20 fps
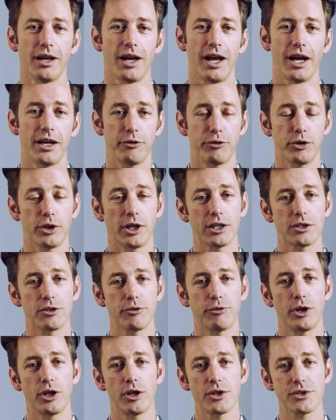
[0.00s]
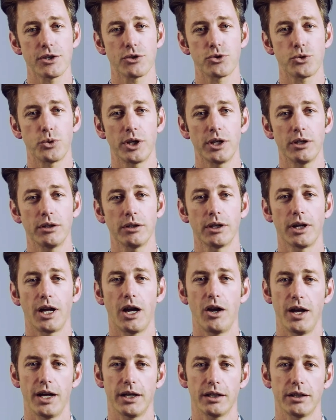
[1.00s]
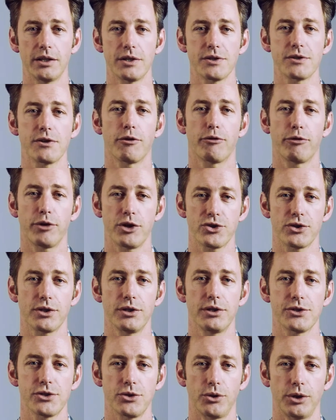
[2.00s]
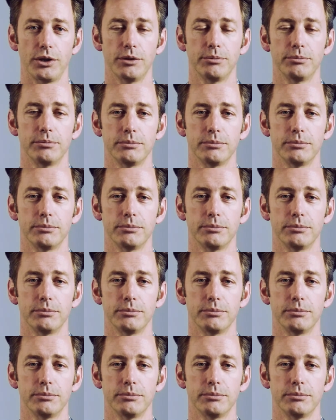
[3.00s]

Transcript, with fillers: And if you'd like to follow us on Twitter, our handle is freshtillsoil.